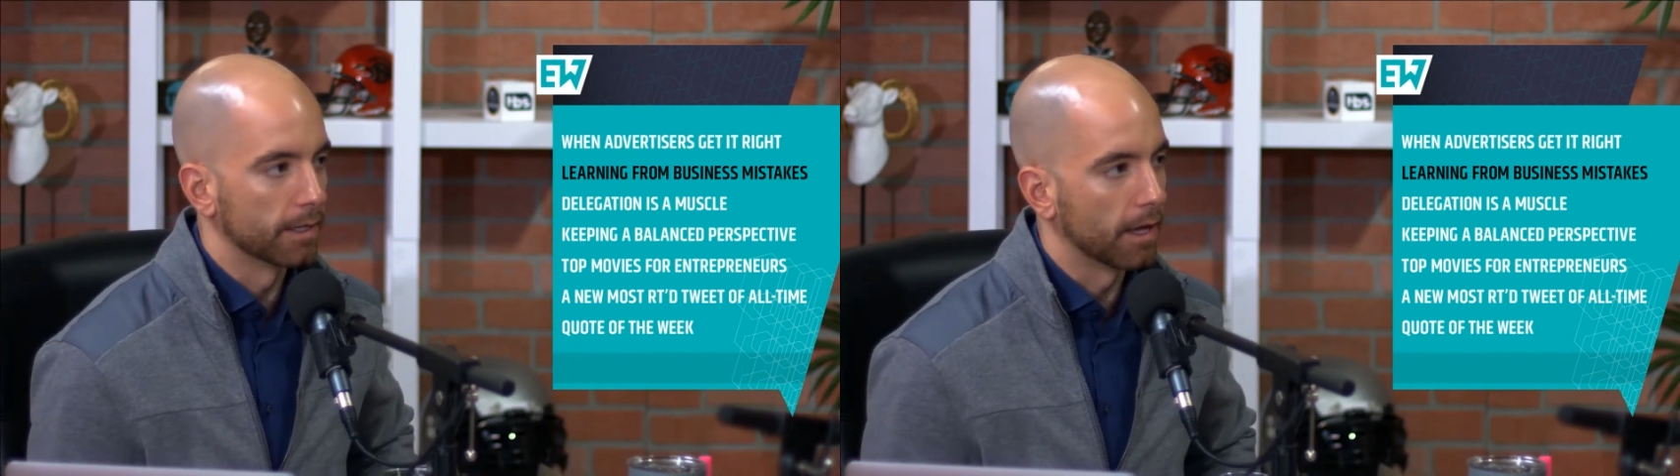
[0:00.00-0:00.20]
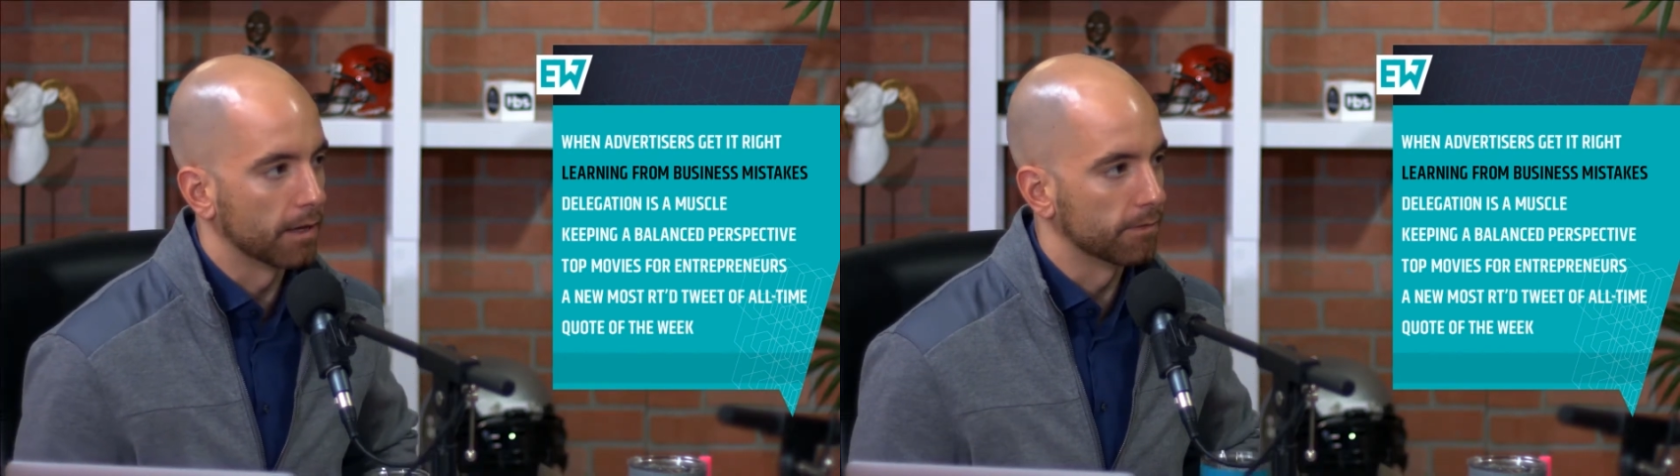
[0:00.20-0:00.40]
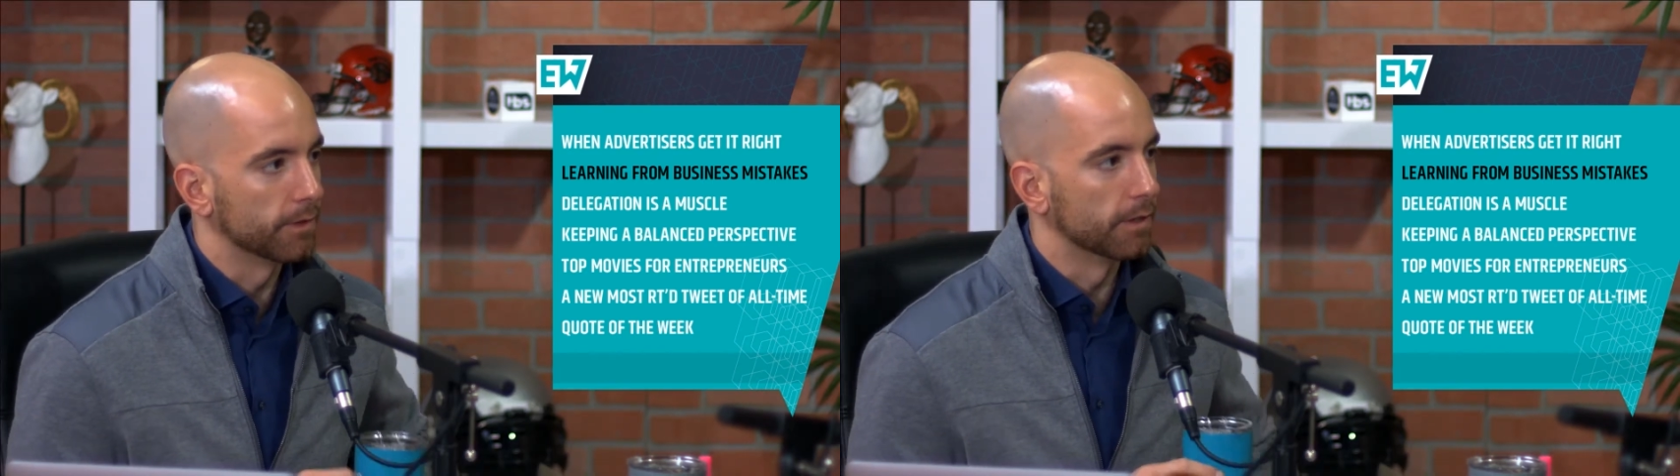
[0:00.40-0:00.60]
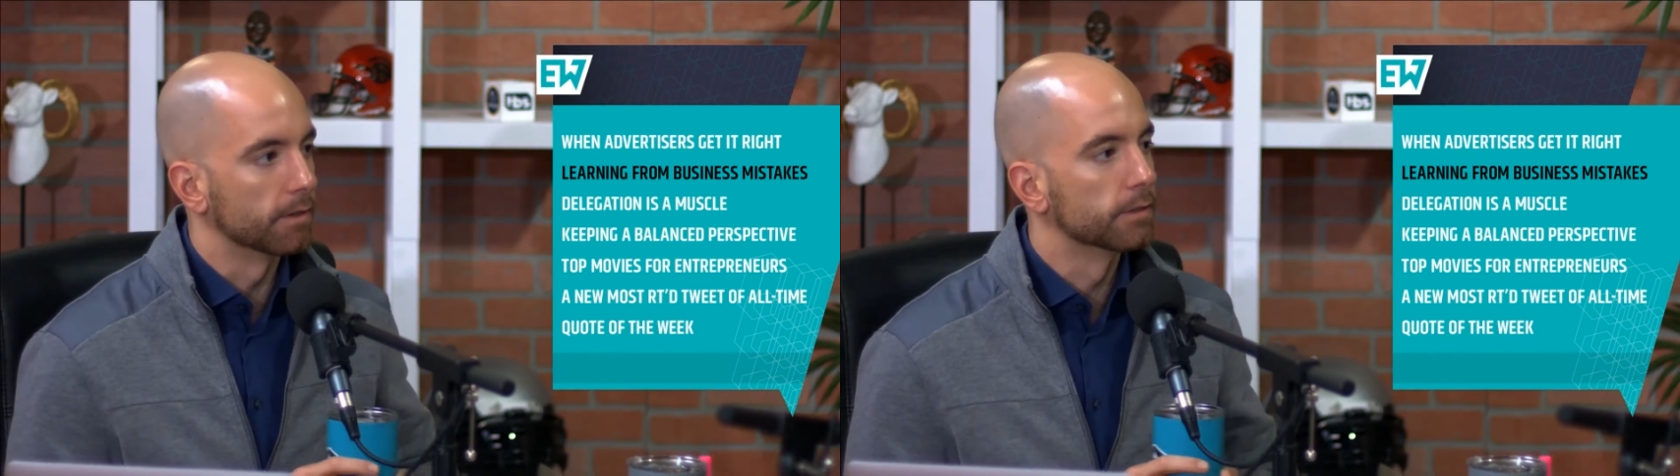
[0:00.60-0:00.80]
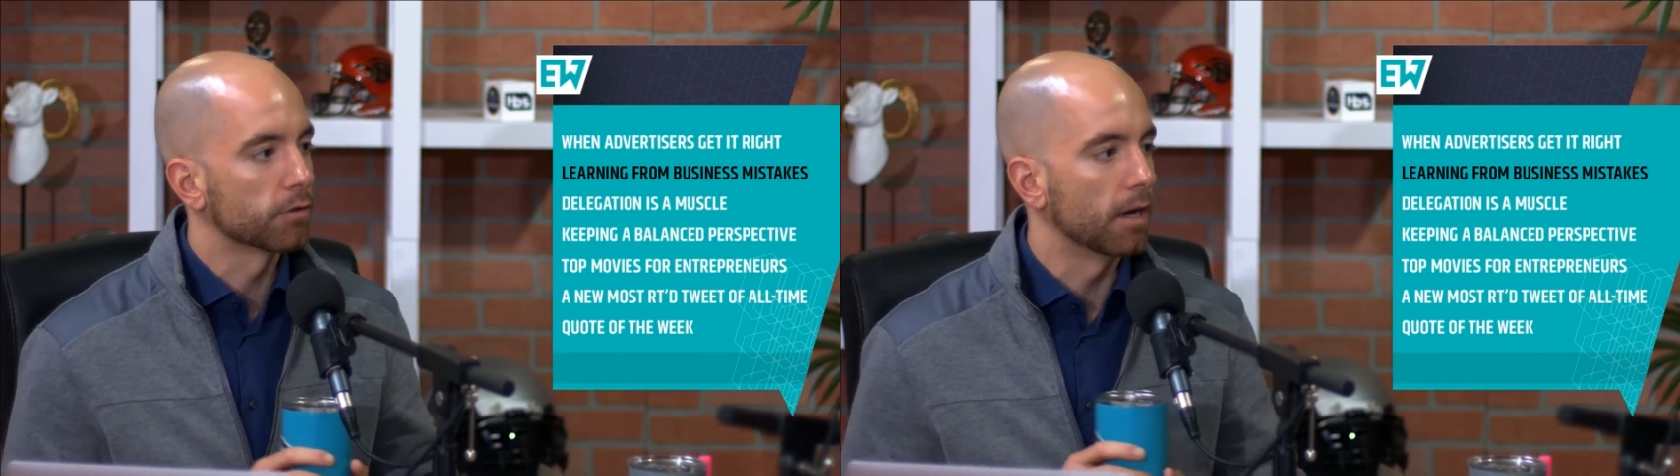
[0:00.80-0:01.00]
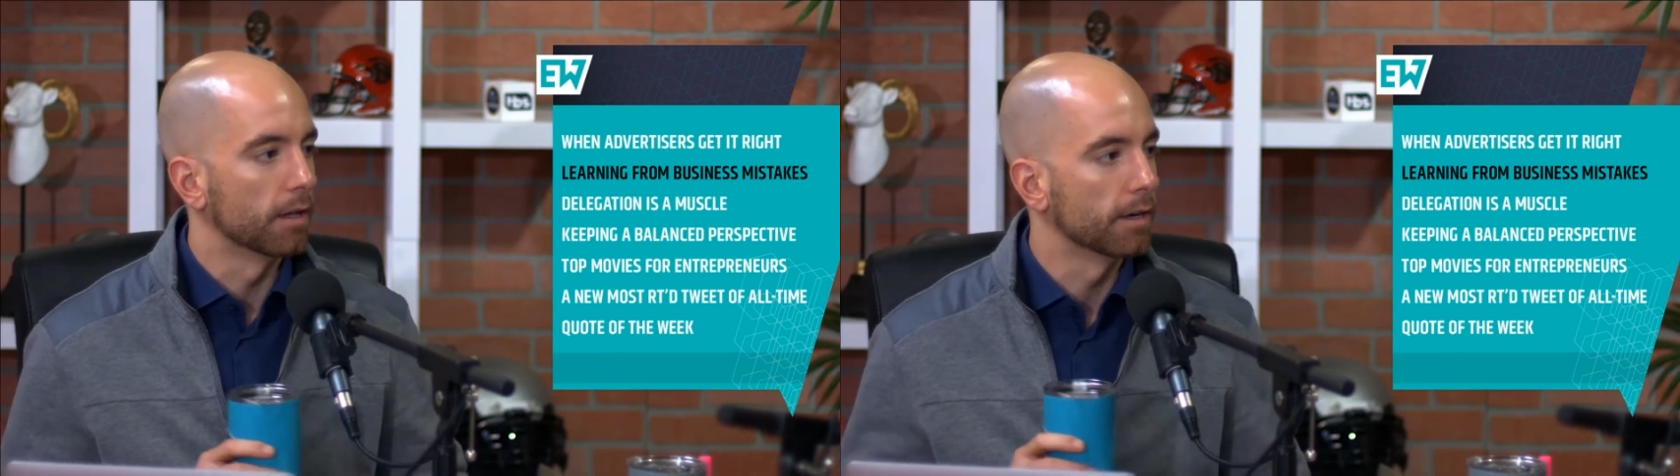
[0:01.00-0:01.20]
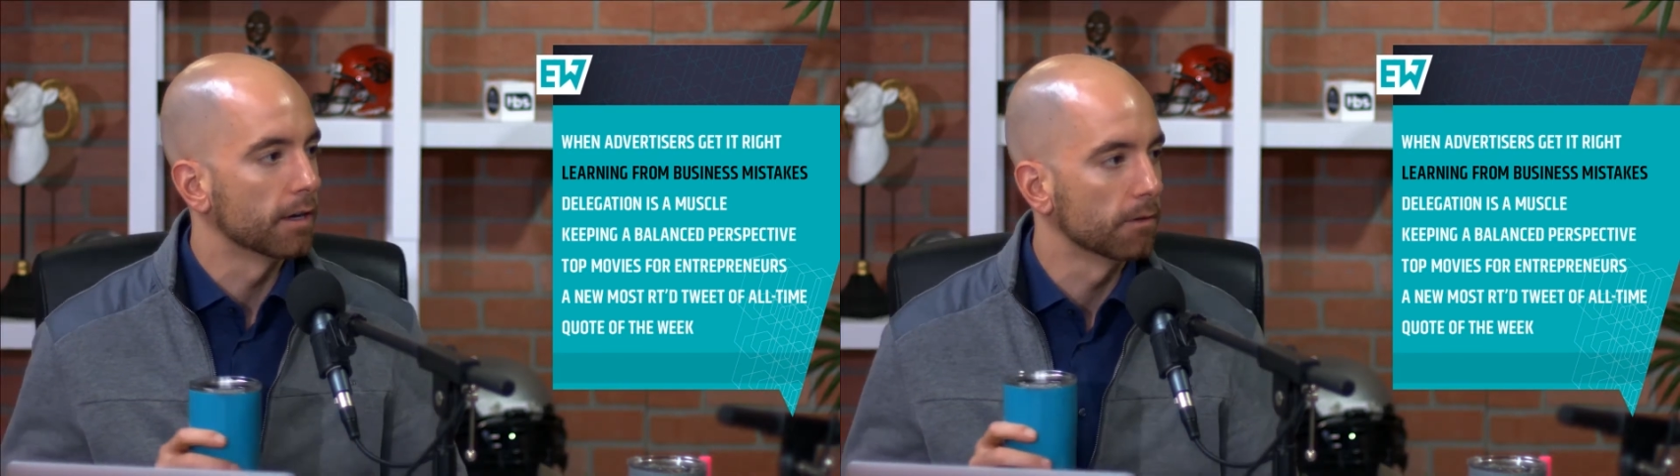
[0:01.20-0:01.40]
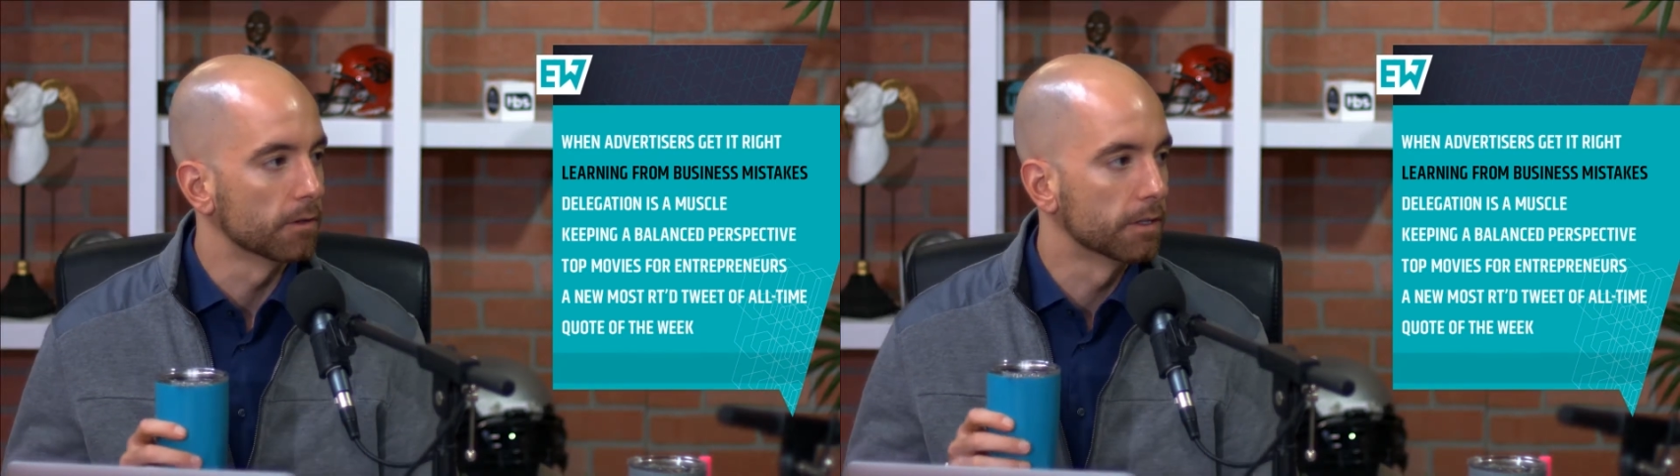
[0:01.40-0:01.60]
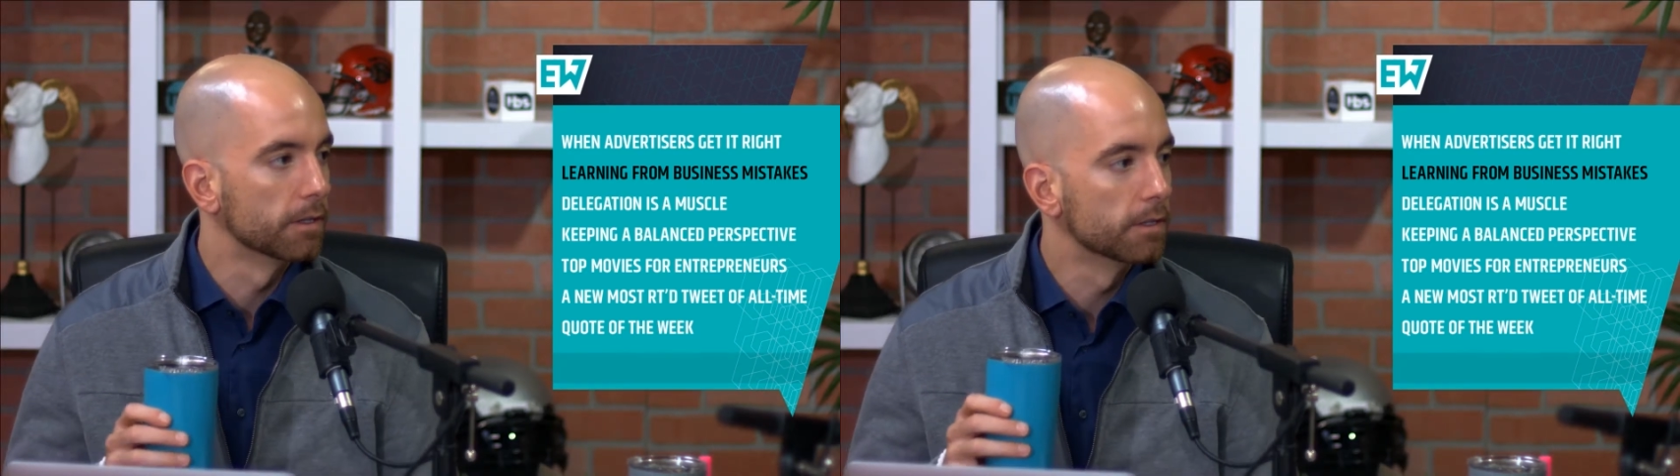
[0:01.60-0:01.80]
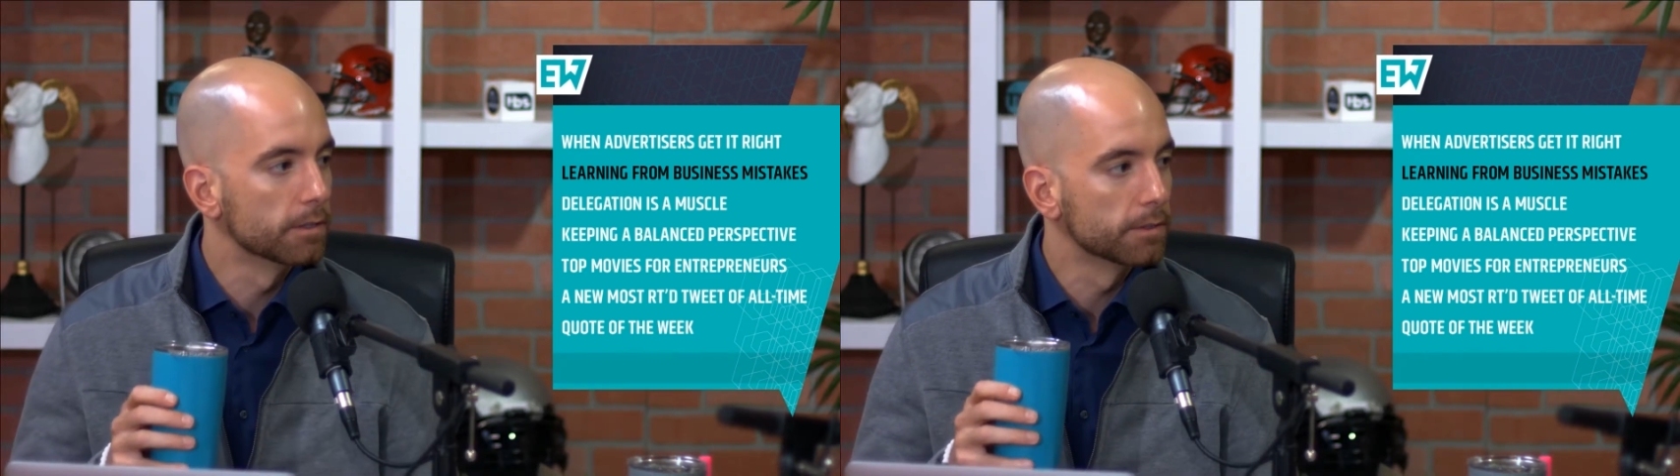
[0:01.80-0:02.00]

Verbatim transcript: a lot of you know trial and error, really.